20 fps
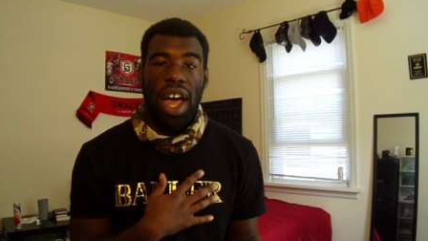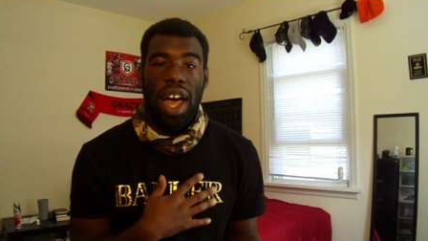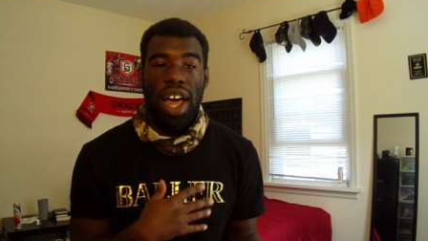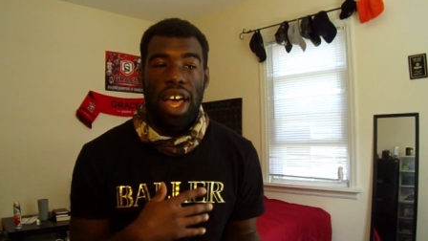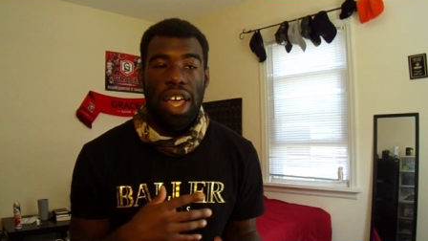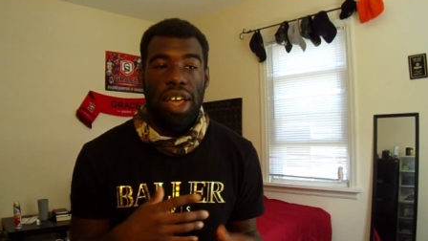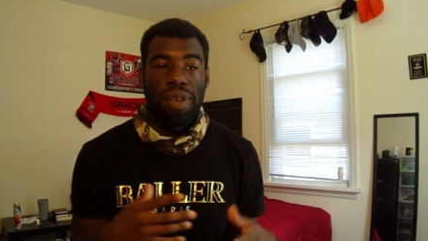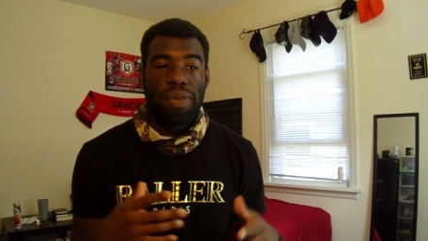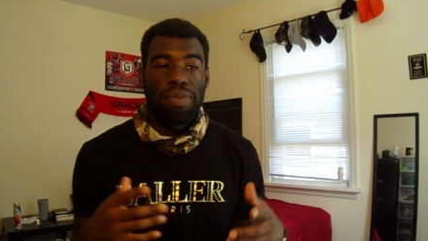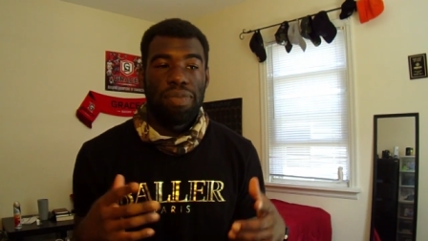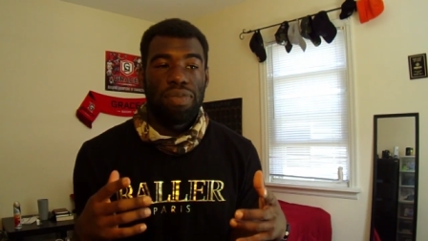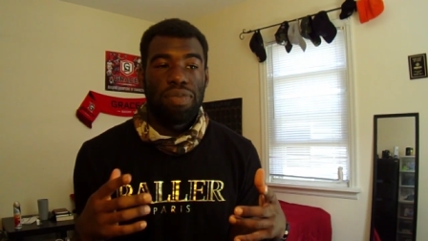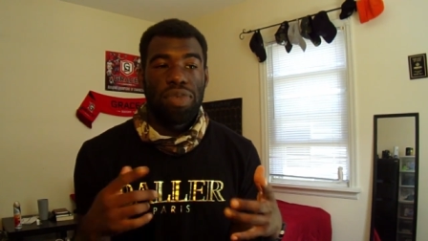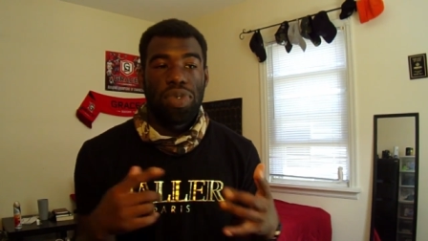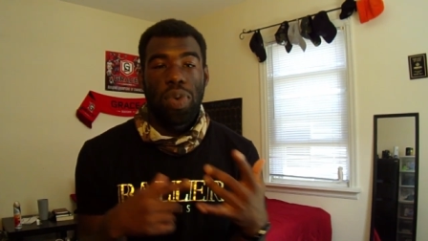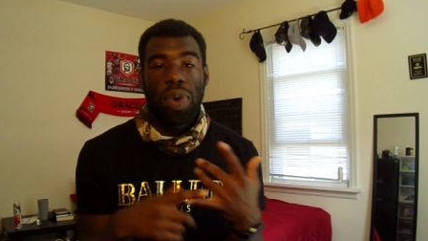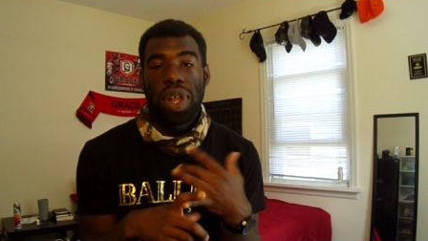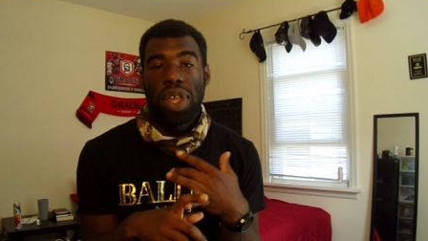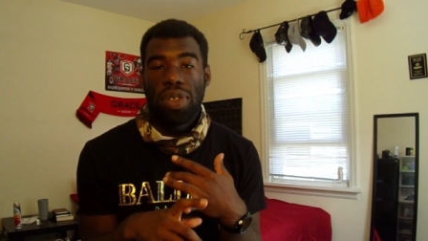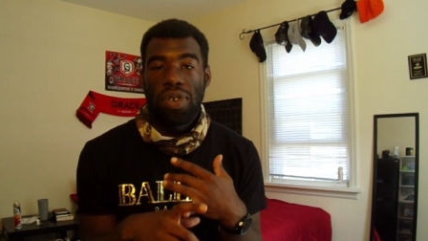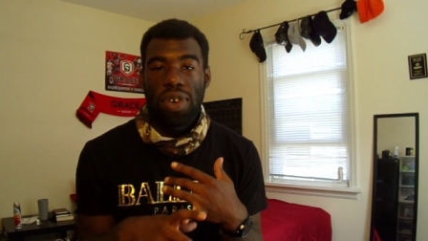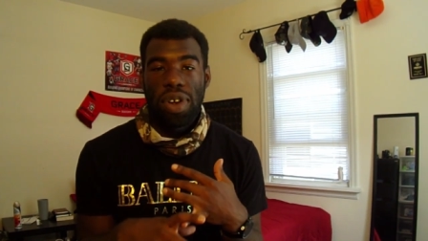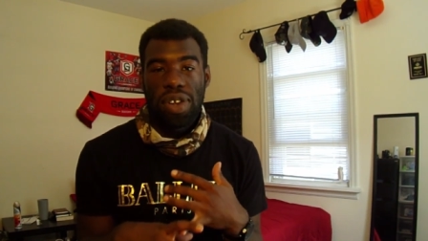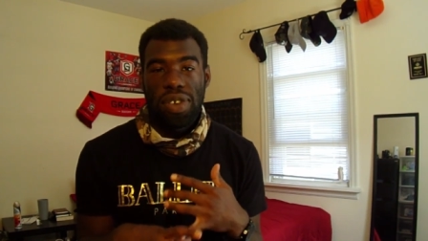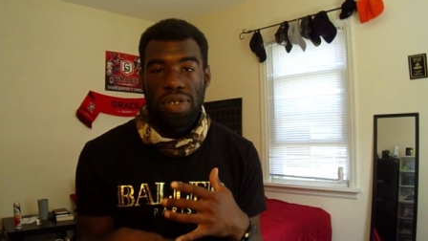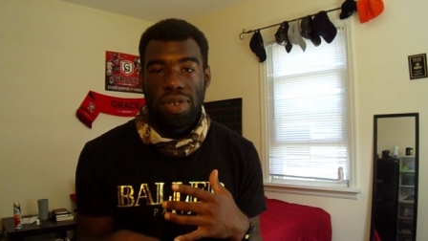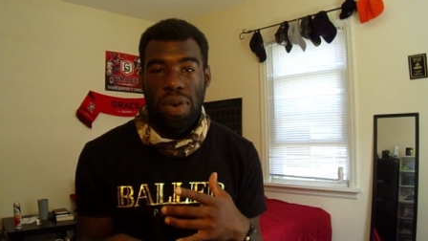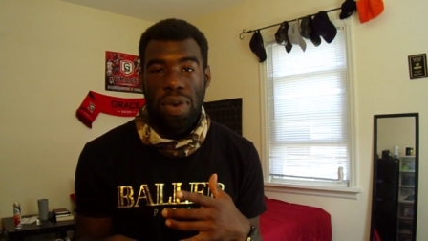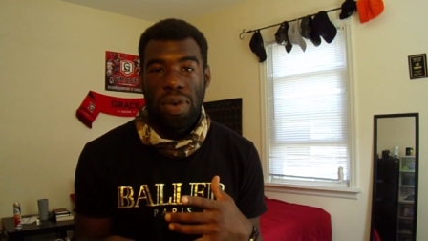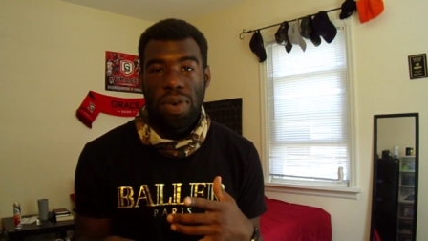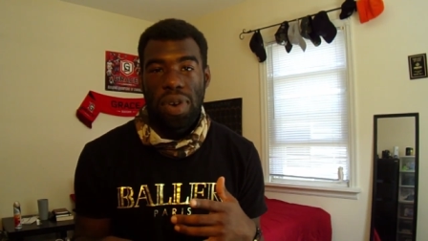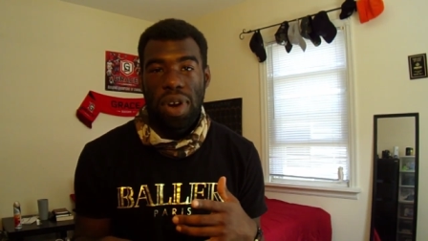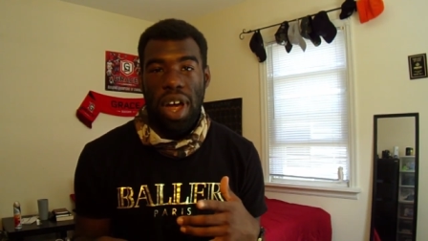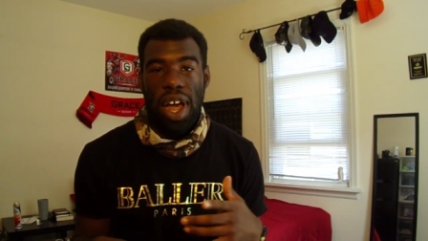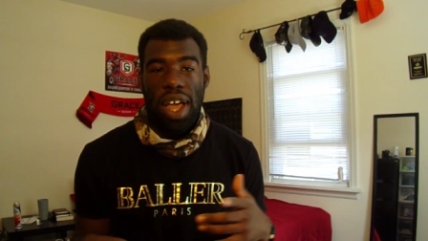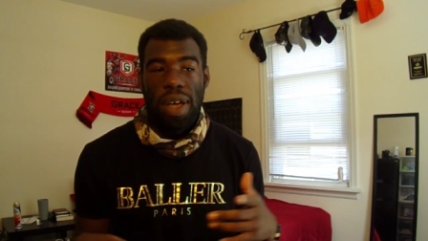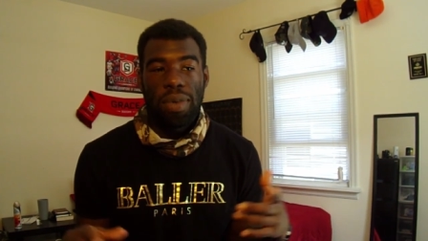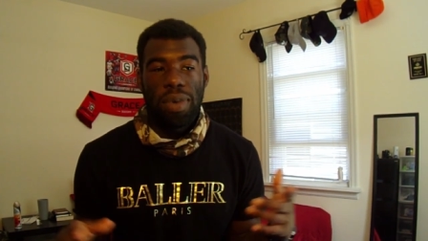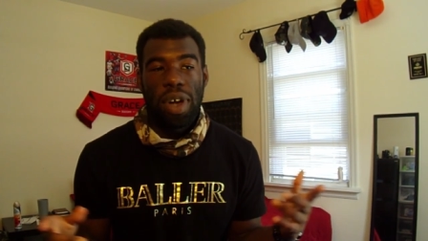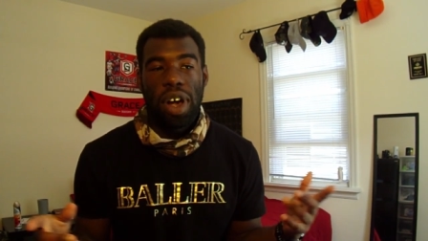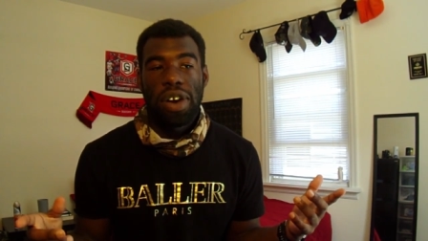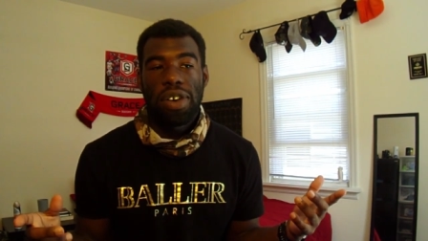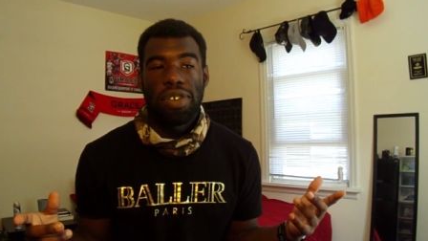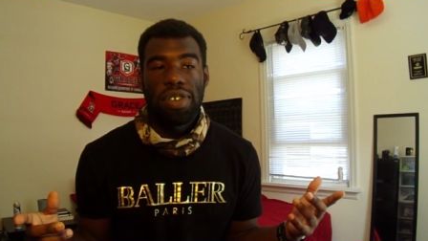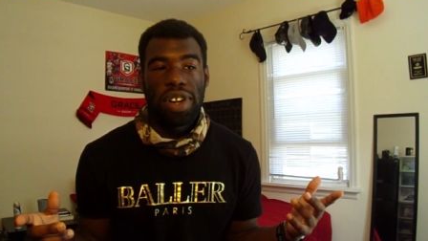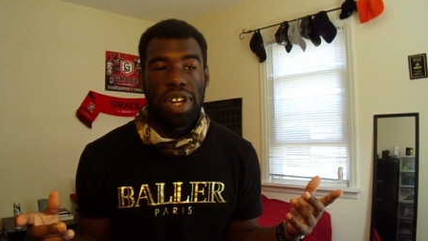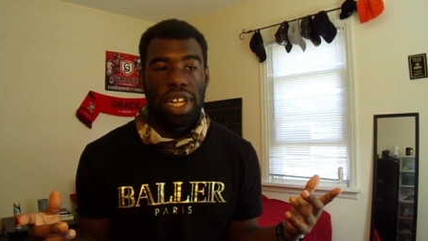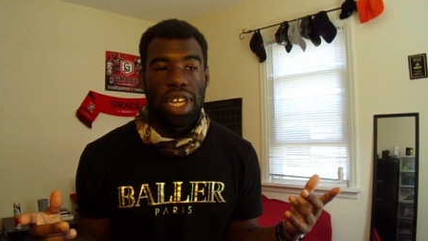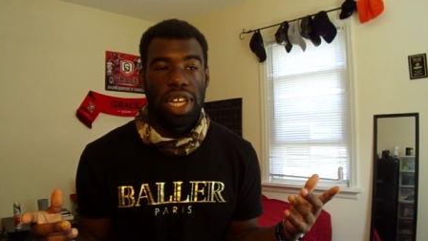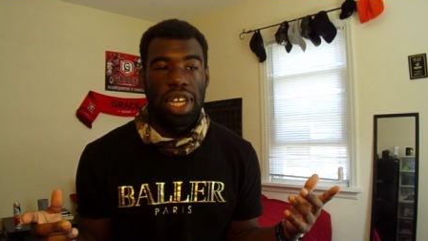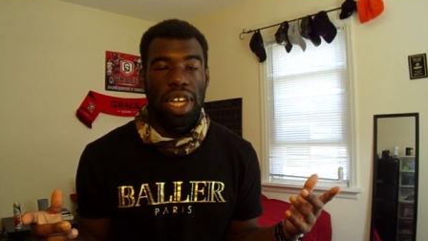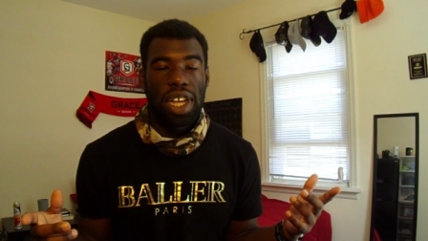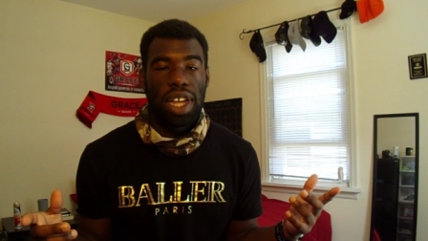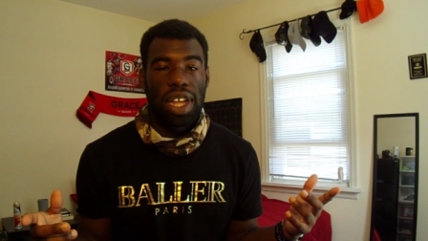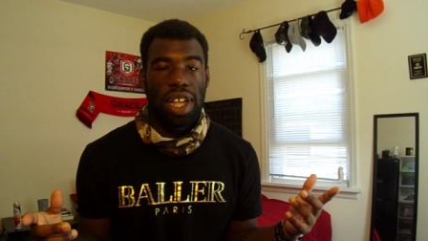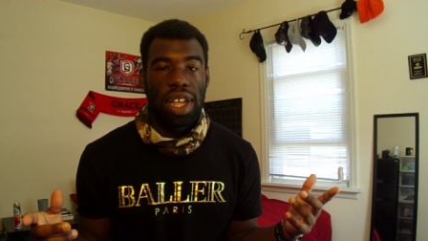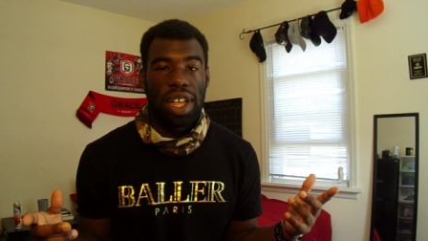I am 23 years old. I am currently